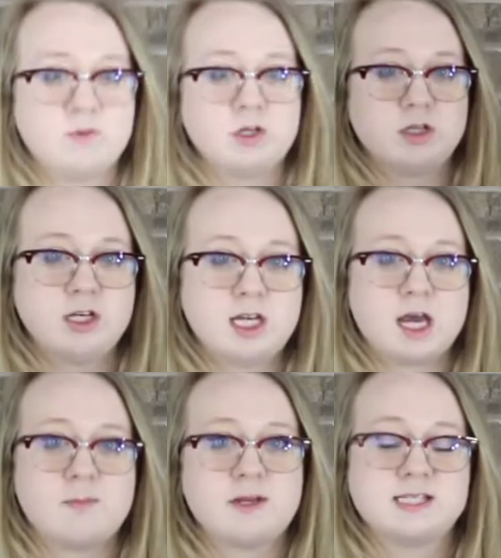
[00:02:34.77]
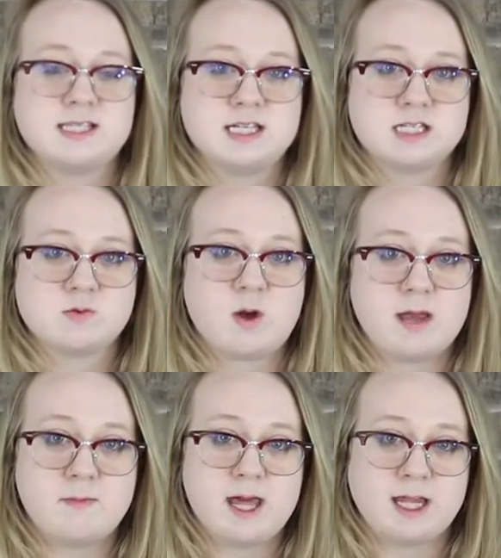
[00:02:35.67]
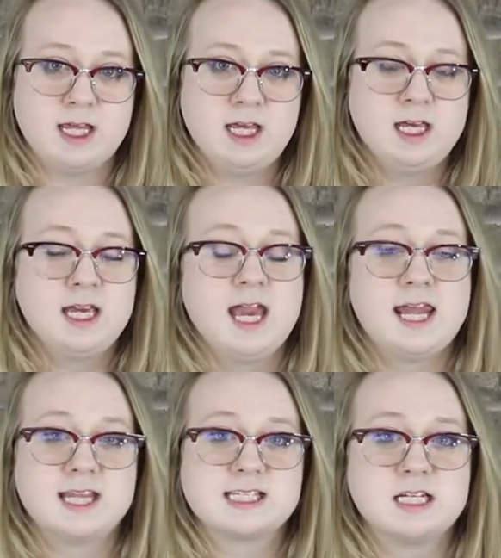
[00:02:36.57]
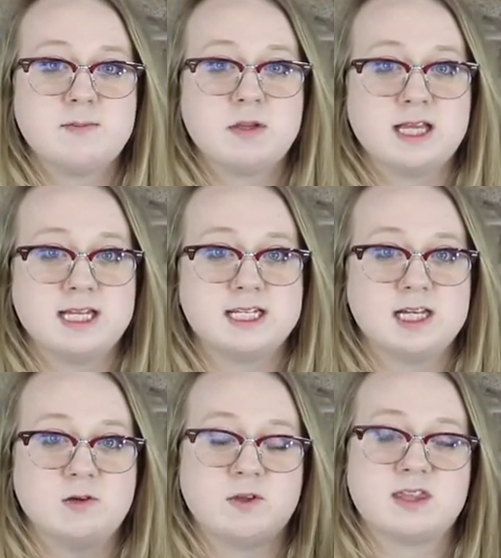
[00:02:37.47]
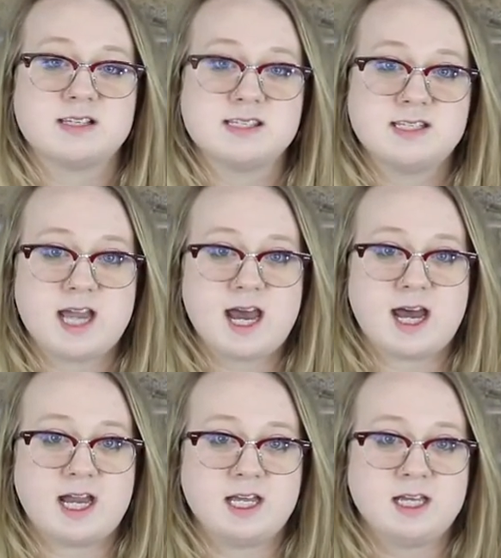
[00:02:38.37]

will look up and see its white belly, and that's going to blend in with the sky.